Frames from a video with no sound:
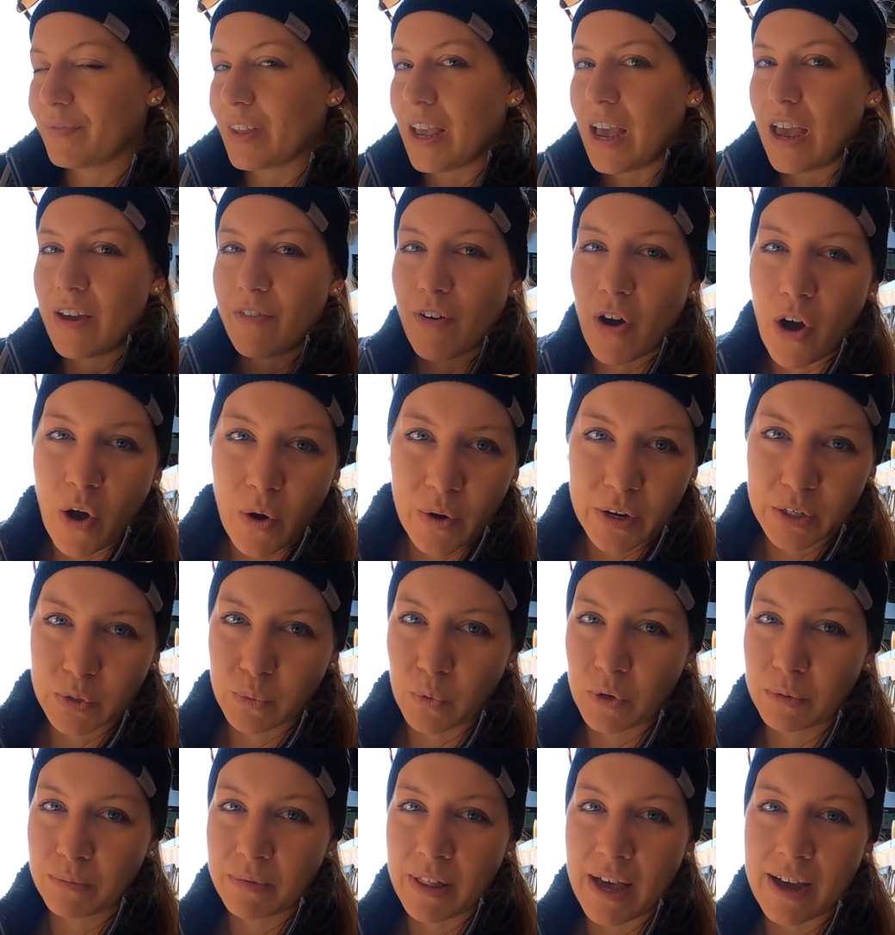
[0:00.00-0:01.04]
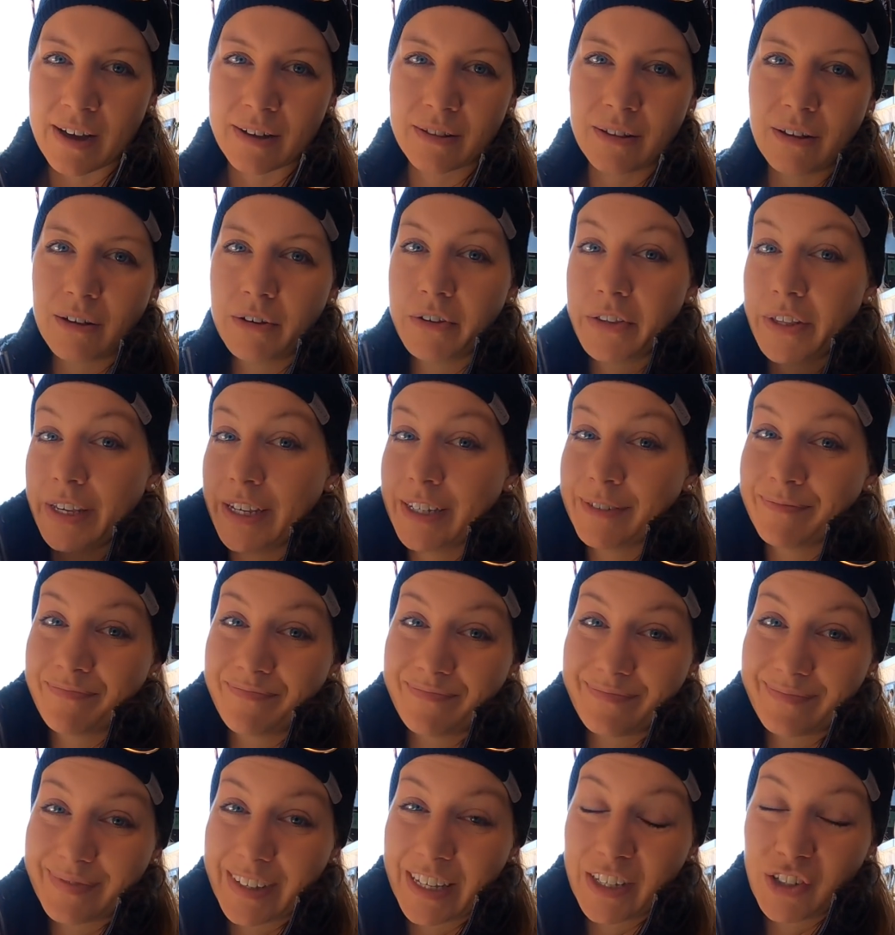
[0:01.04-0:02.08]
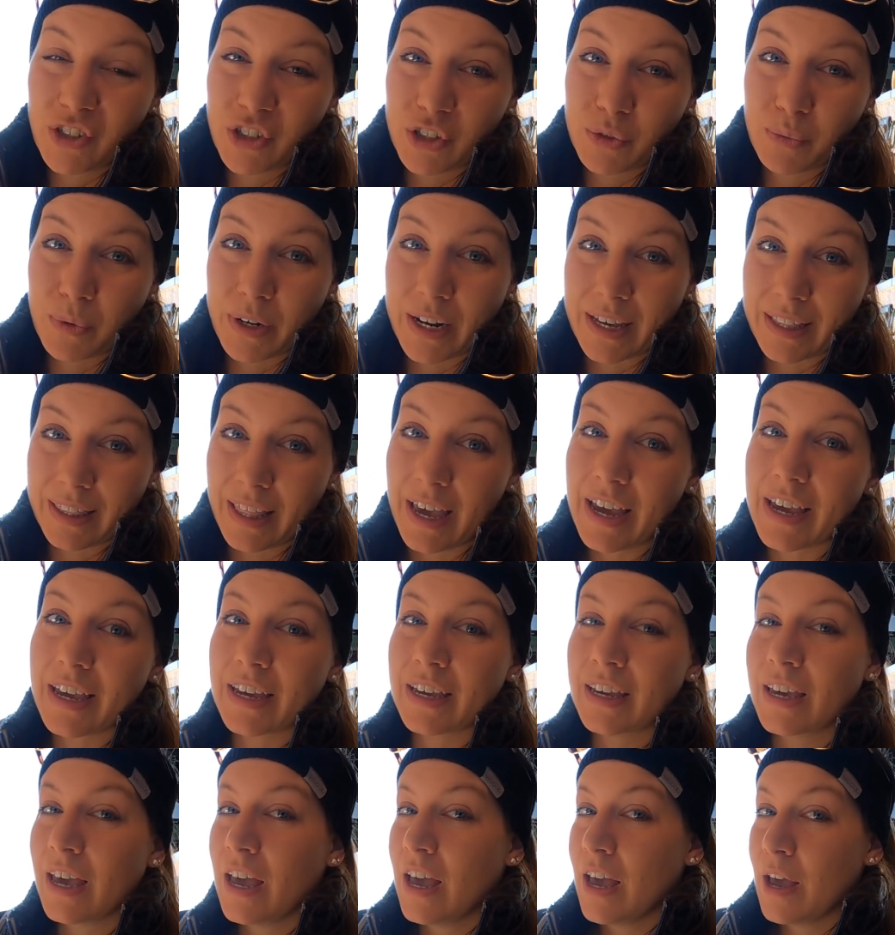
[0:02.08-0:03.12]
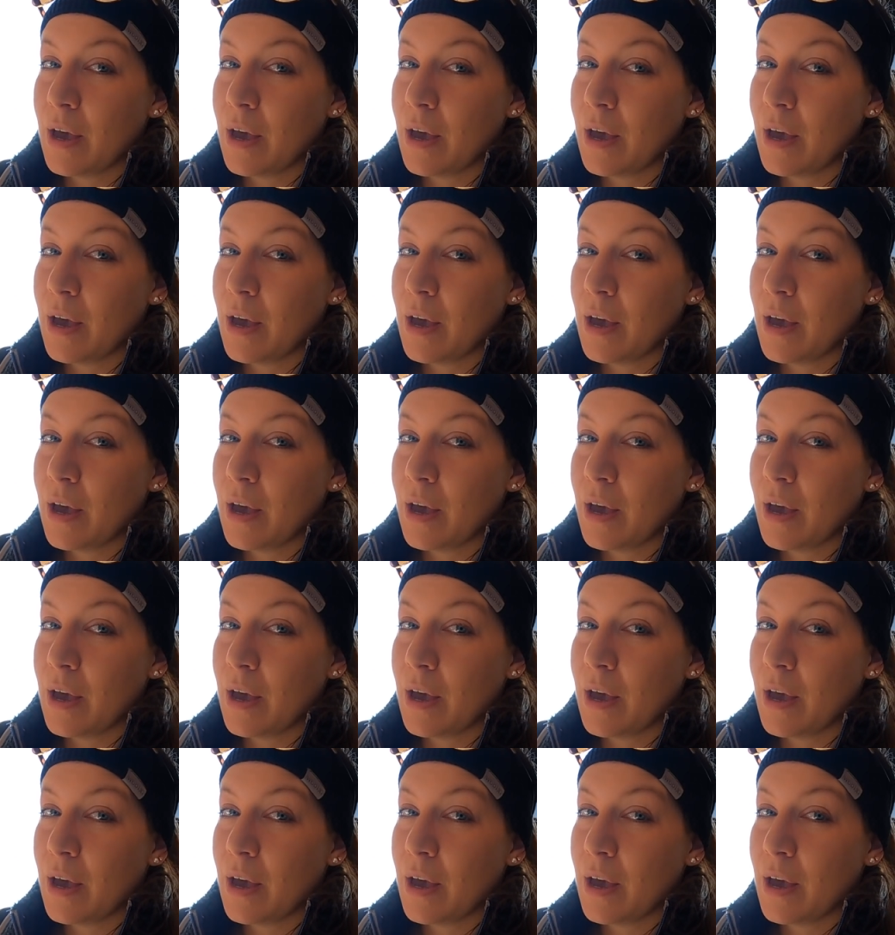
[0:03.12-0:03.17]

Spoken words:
I've always worn black clothing. It's just what I like,